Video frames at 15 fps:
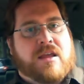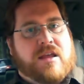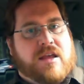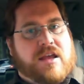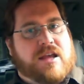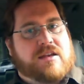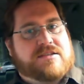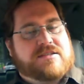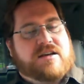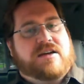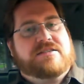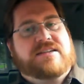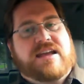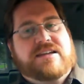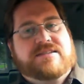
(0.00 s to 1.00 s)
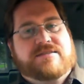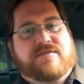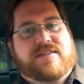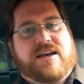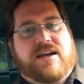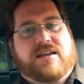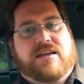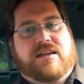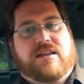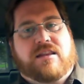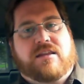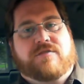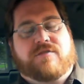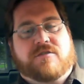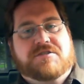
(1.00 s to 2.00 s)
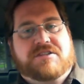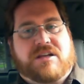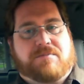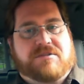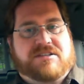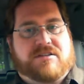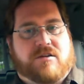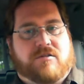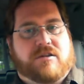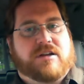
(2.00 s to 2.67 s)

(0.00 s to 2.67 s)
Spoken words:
And I saw a taste of that in the first episode.